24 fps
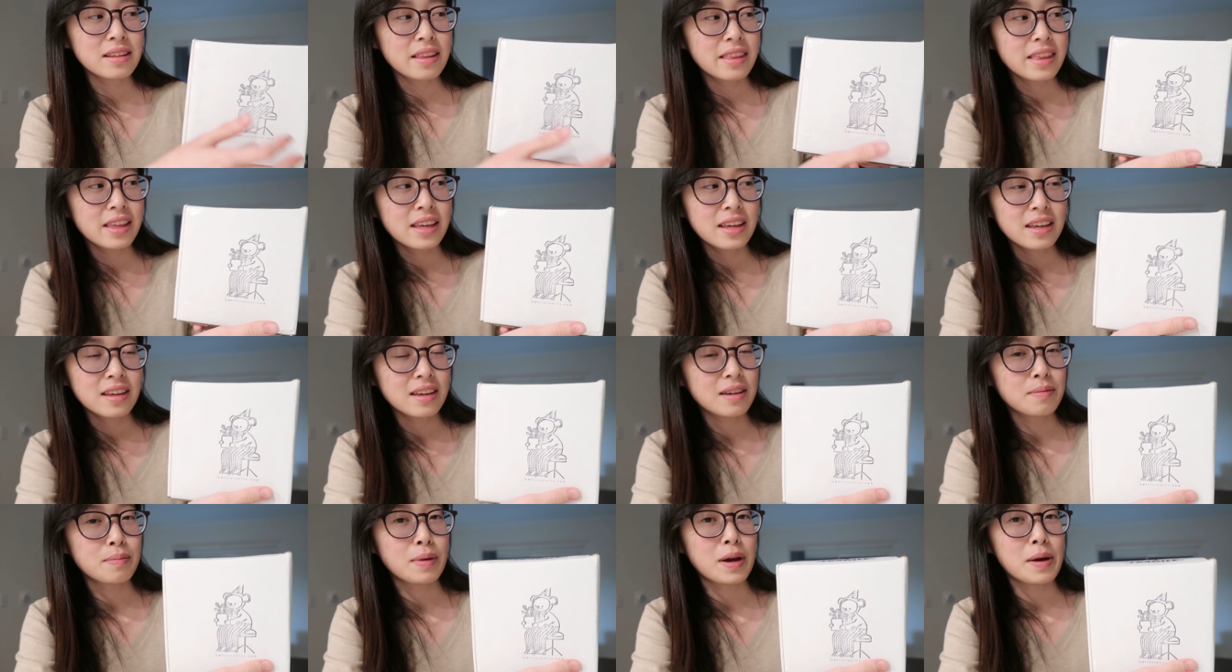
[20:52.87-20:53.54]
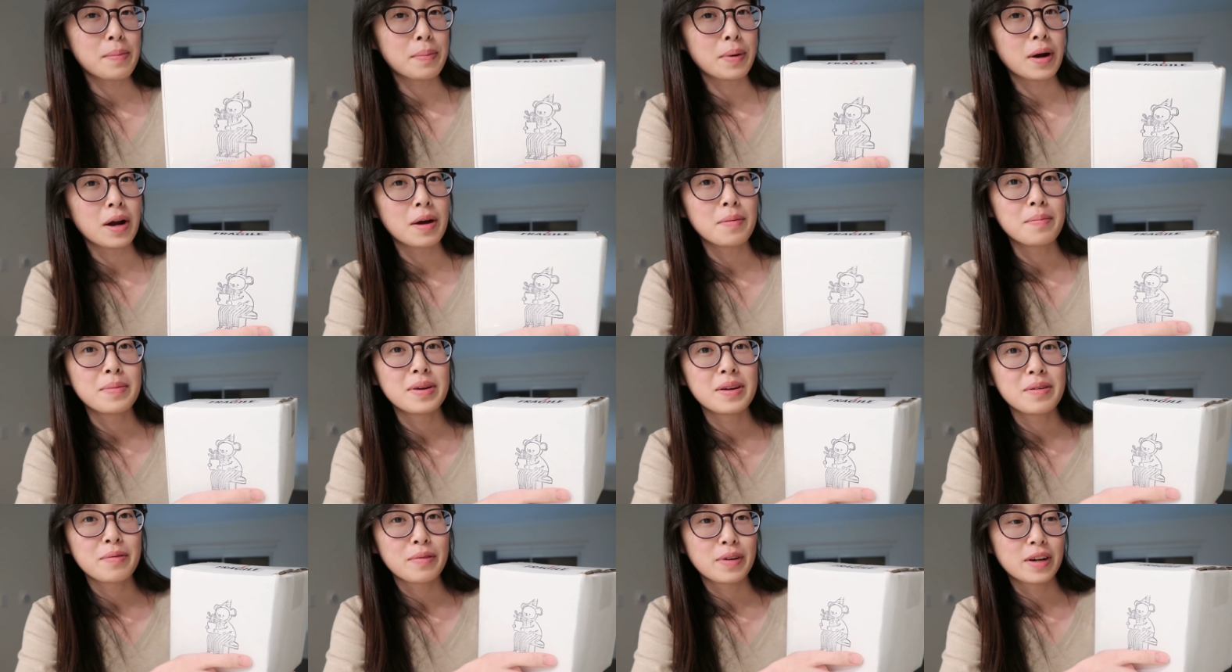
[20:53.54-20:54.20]
thing in my
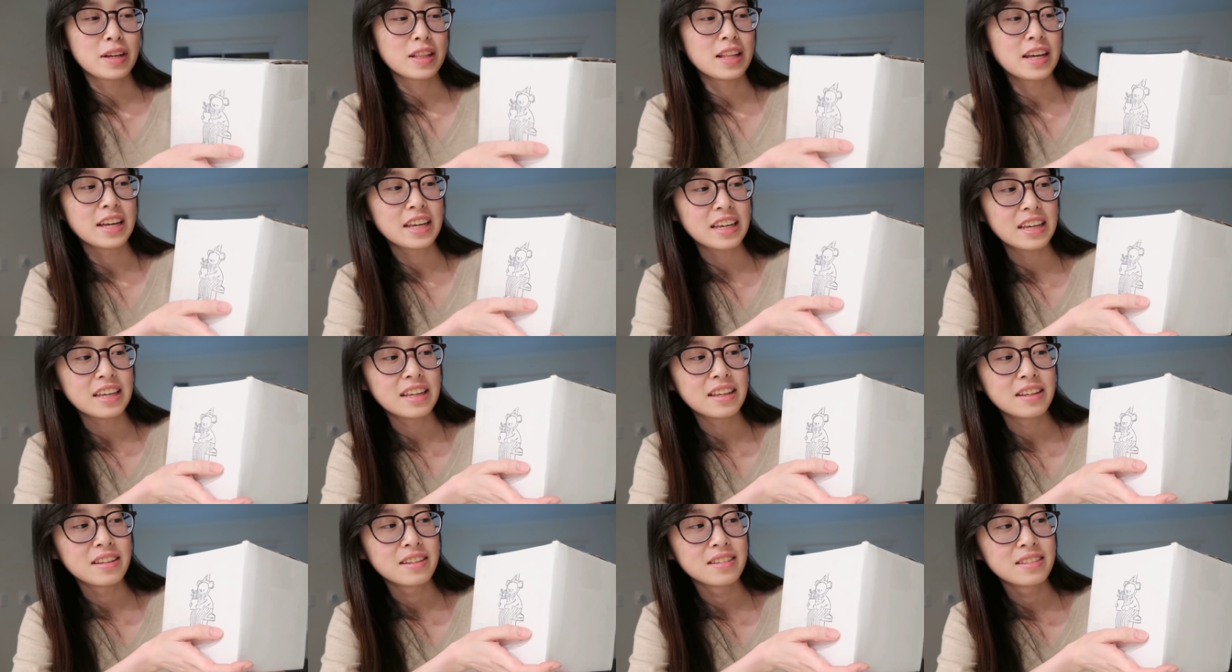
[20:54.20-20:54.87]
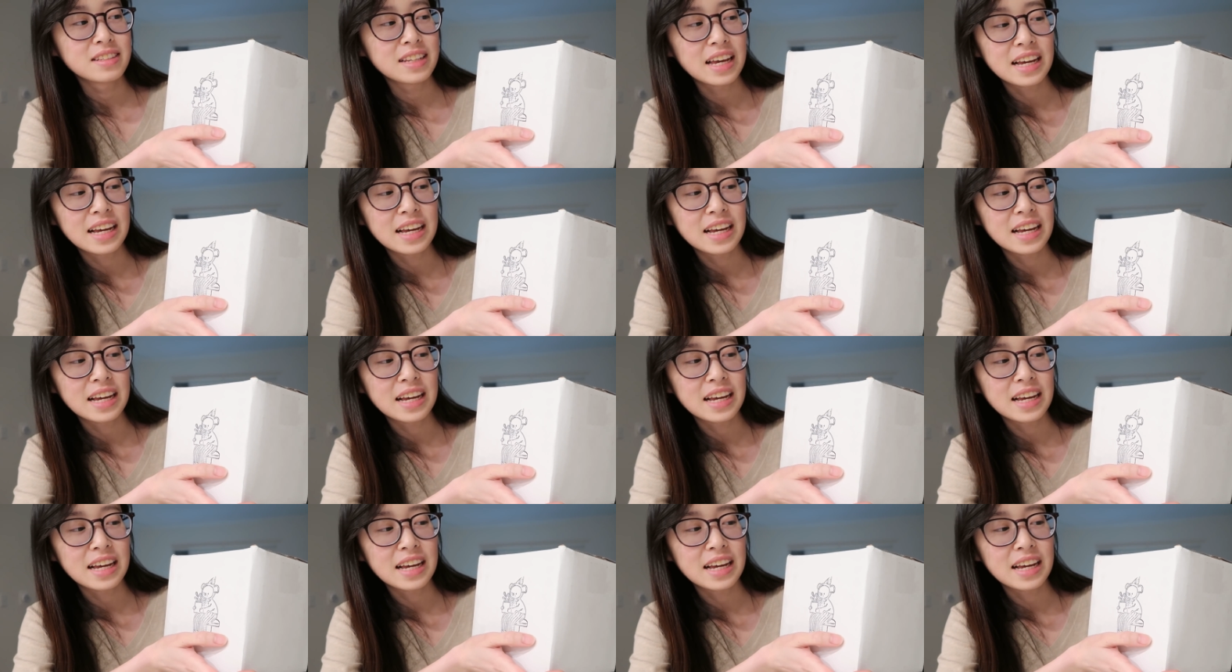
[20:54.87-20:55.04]
apartment where like it